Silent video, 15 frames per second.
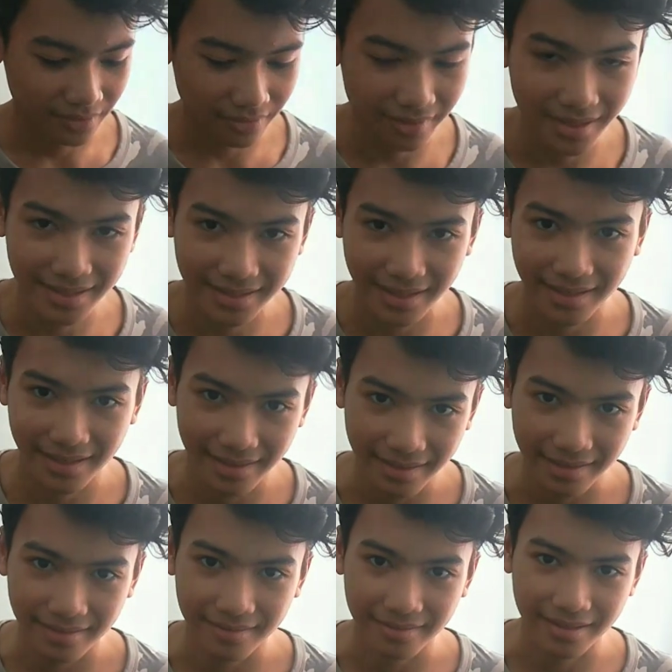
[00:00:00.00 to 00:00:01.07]
You guys can eat
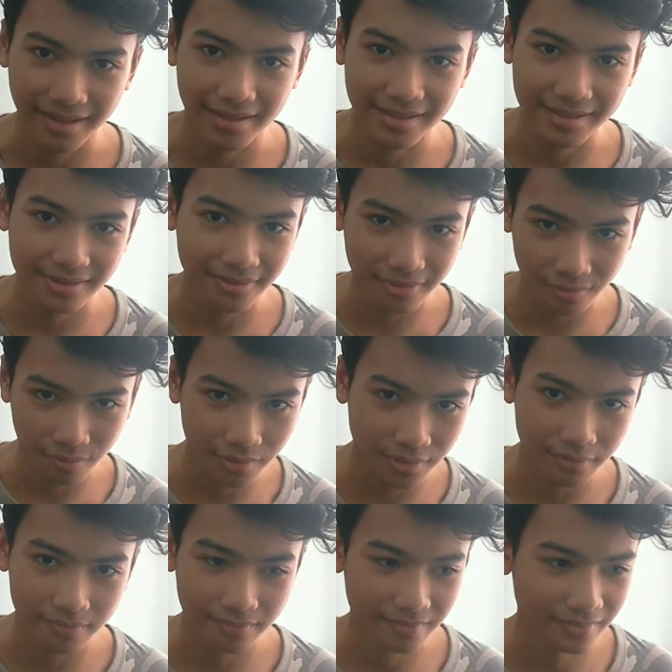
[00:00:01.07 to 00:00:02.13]
it, okay? It's not a
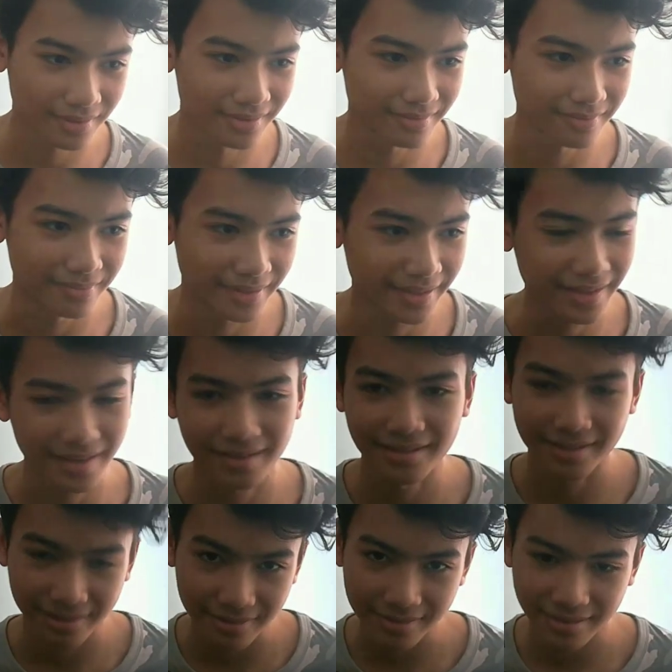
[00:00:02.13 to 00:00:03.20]
worm. But yeah,
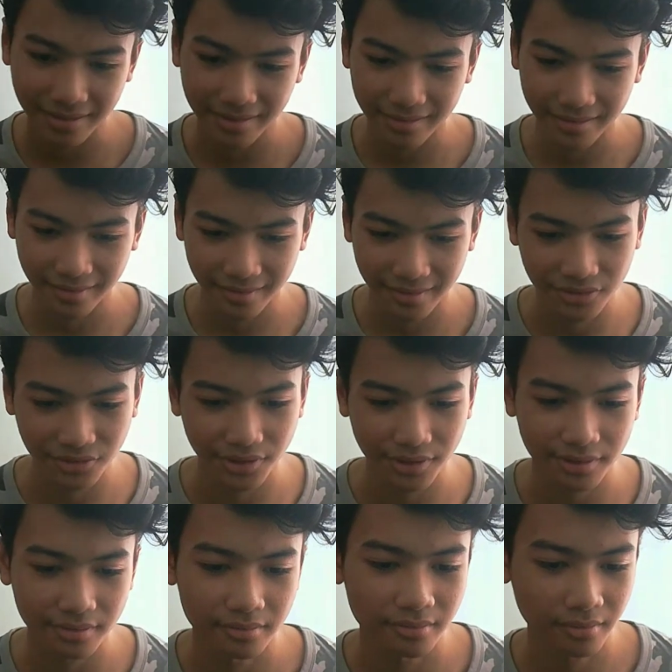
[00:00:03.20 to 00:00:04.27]
it looks like a
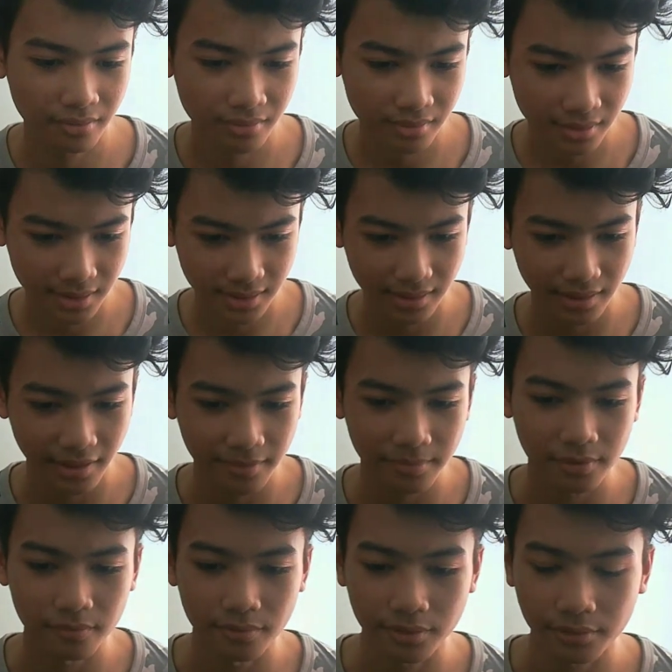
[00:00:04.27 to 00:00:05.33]
green,
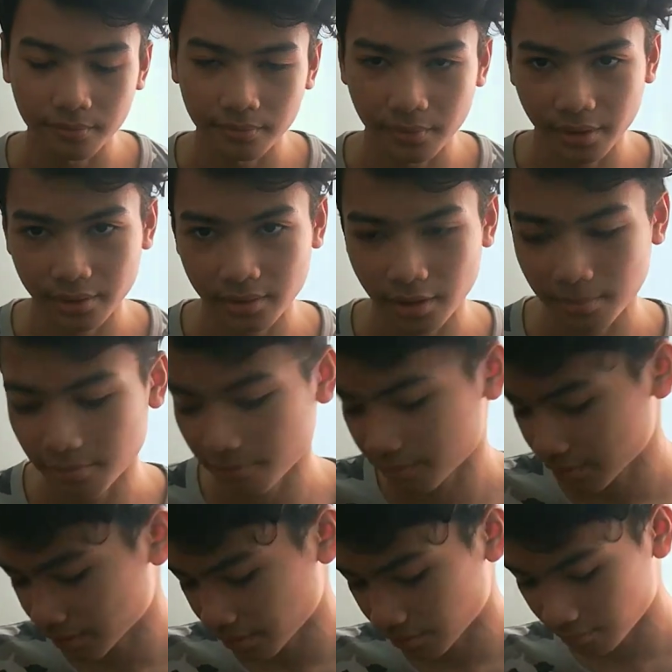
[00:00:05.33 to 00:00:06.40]
slimy worm type of
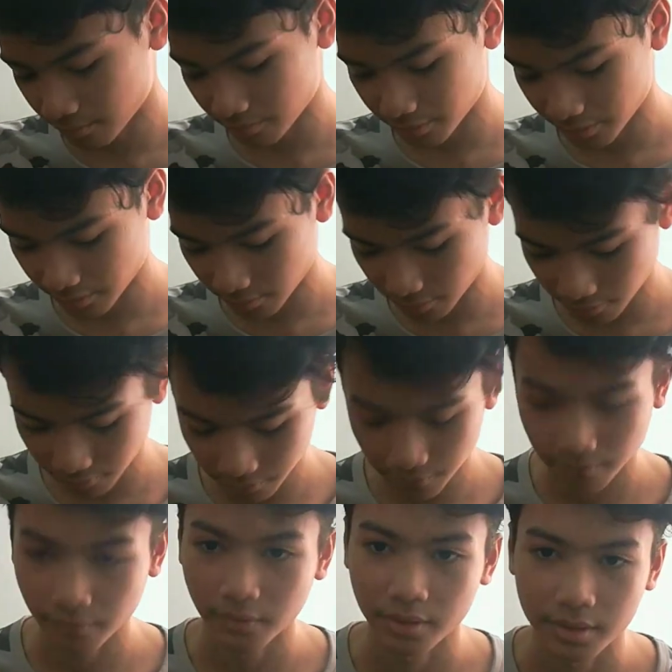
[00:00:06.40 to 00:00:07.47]
shit. But no,
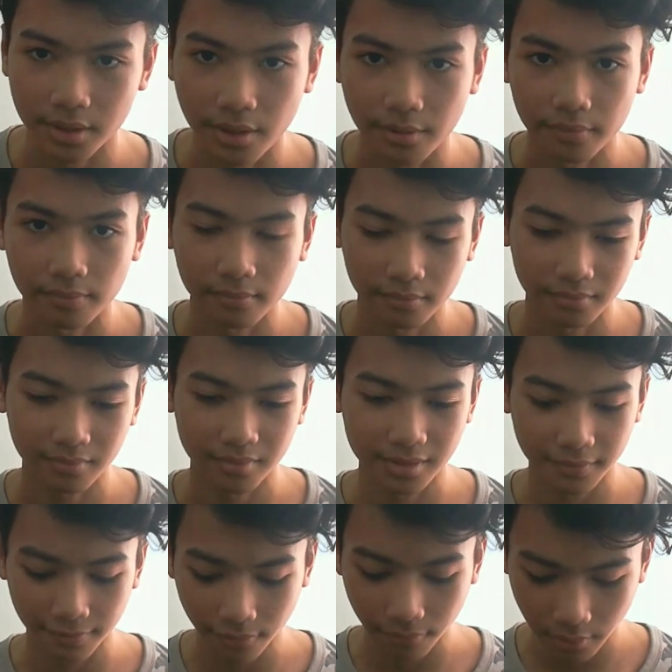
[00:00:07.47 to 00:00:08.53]
it's not. It's
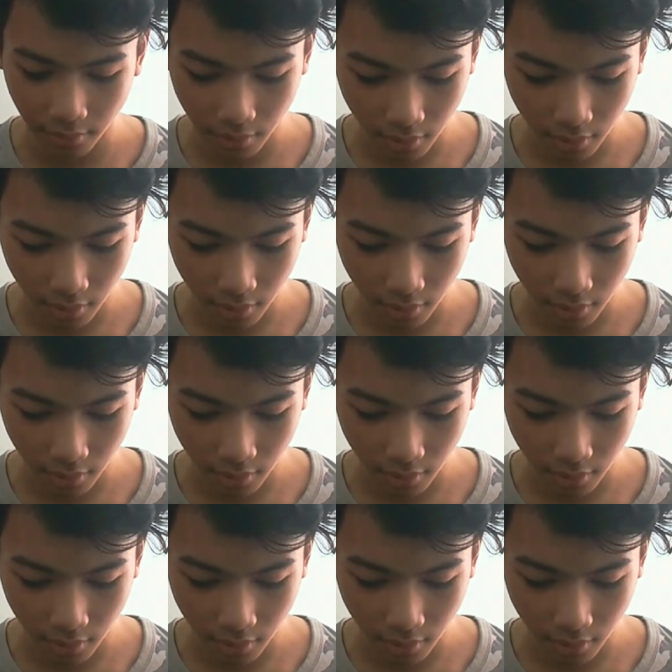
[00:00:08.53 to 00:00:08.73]
a food.